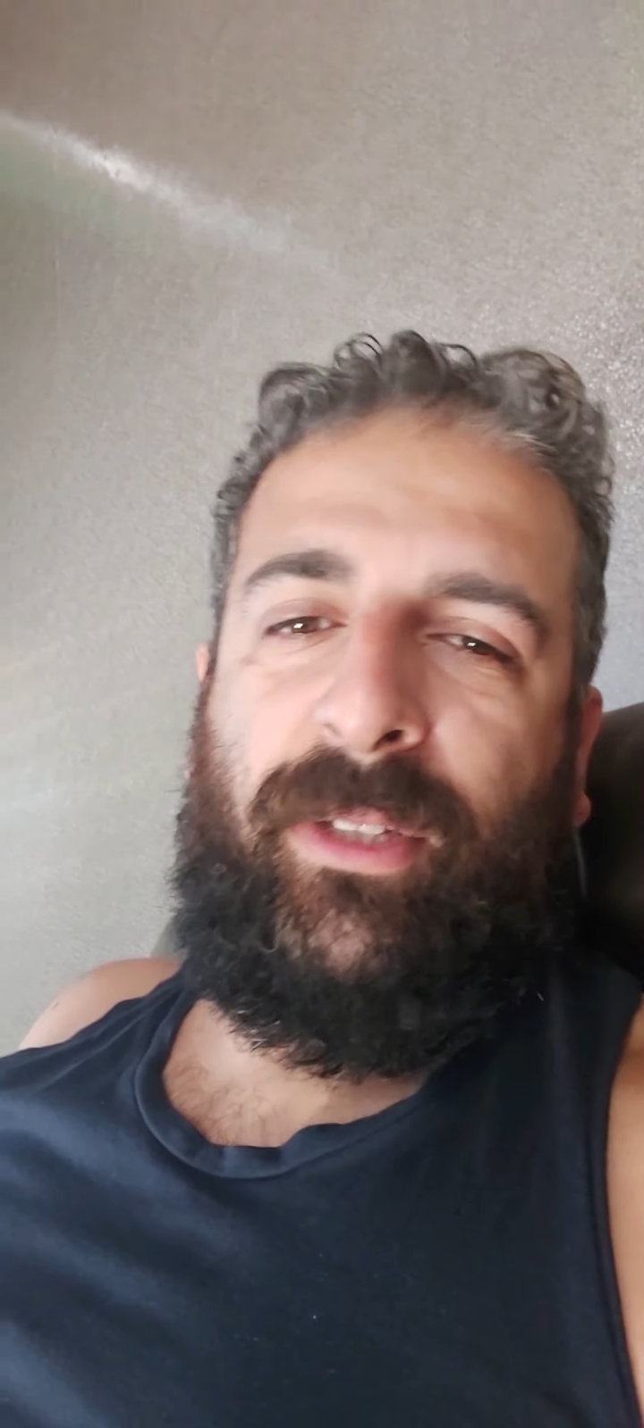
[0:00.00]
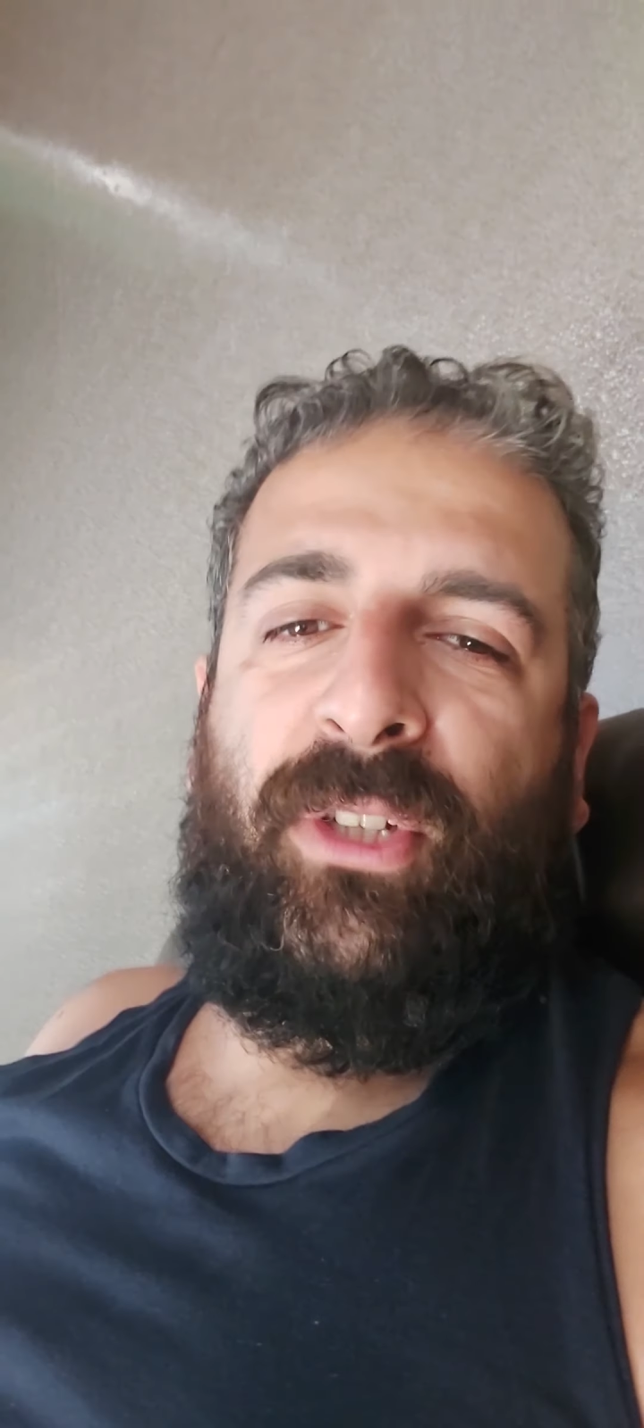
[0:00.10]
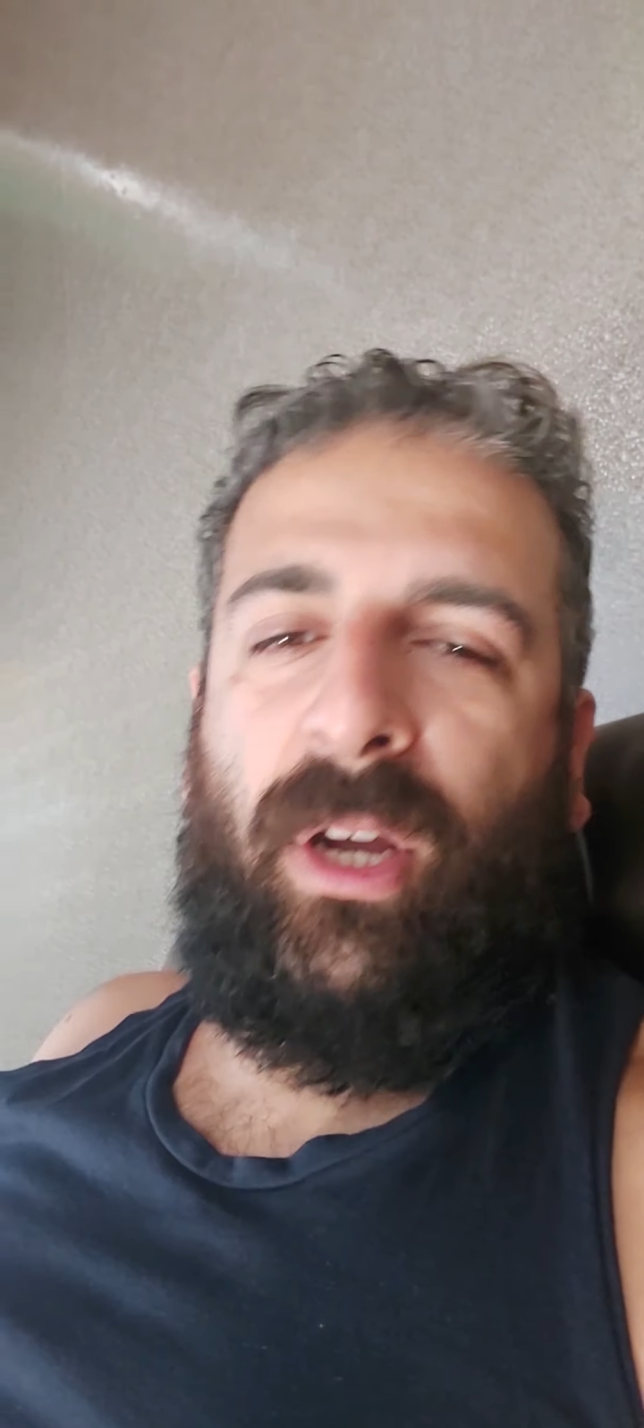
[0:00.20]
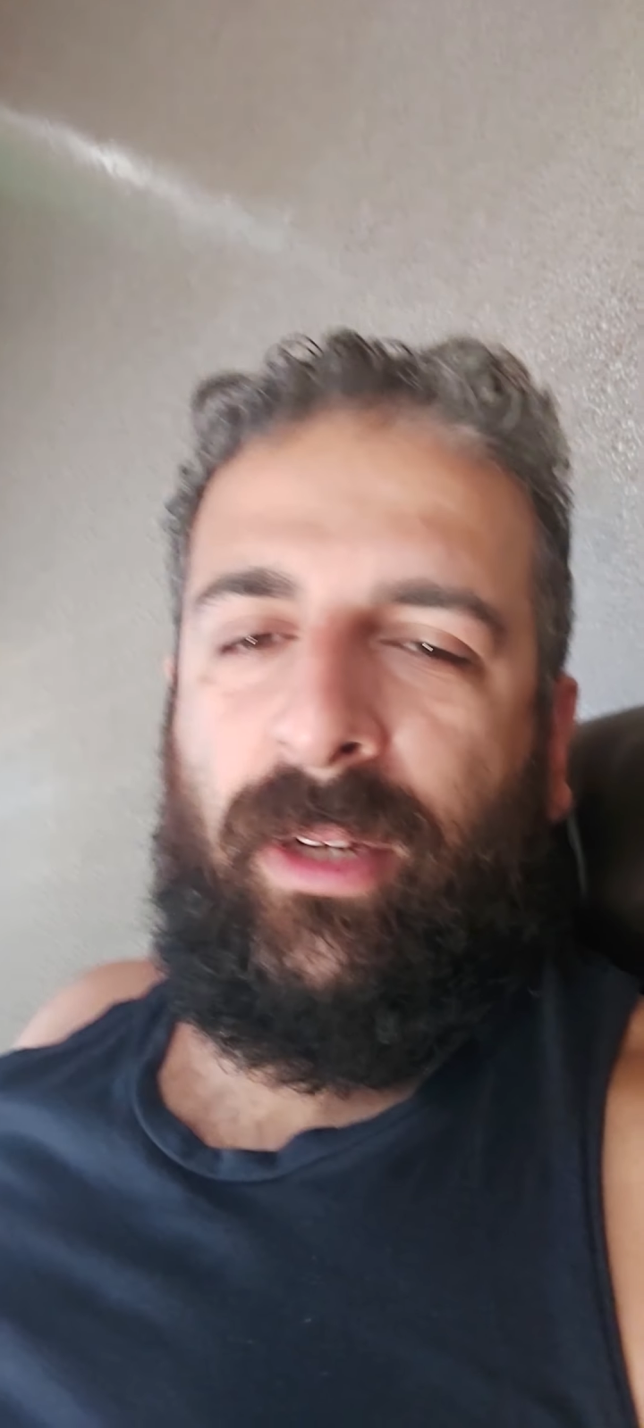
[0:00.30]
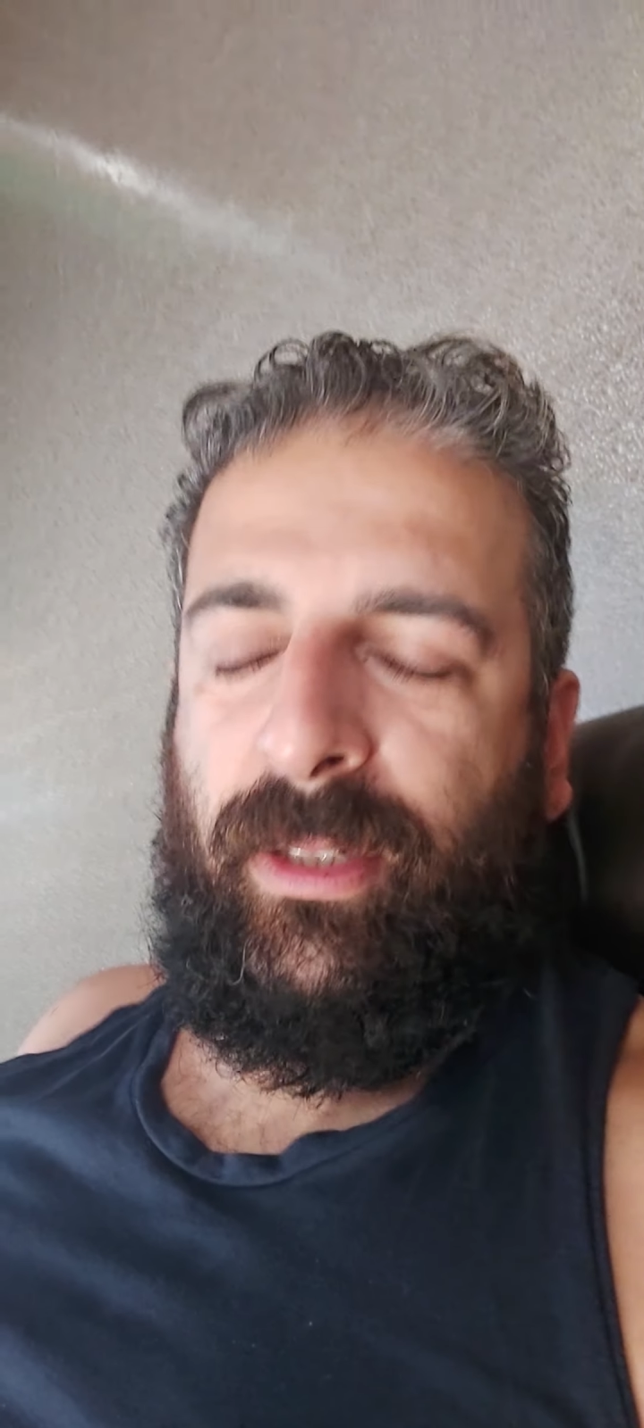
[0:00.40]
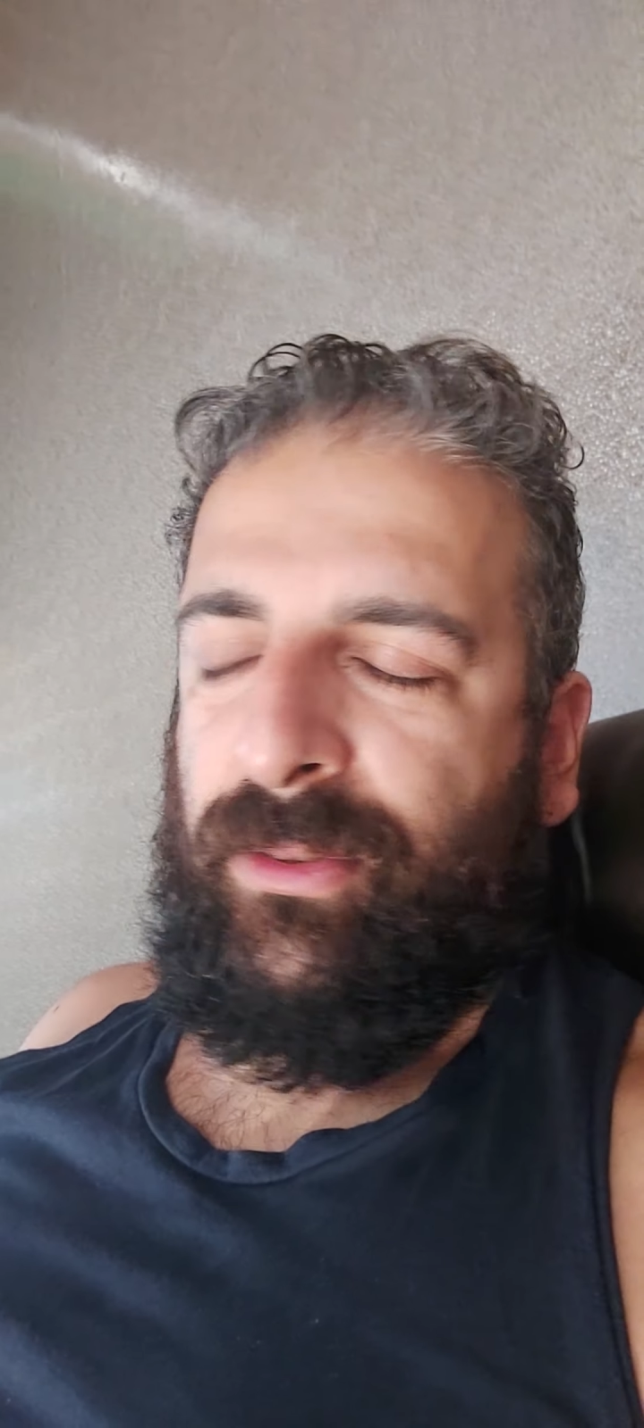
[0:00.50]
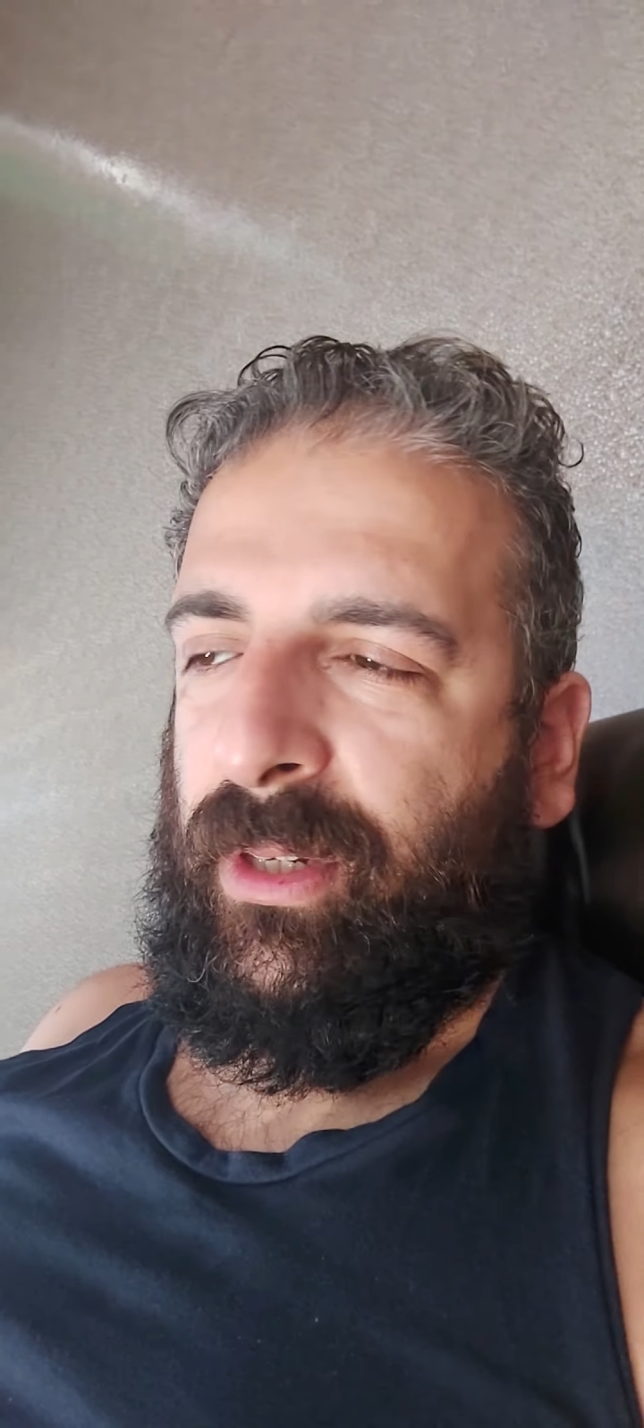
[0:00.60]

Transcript: childish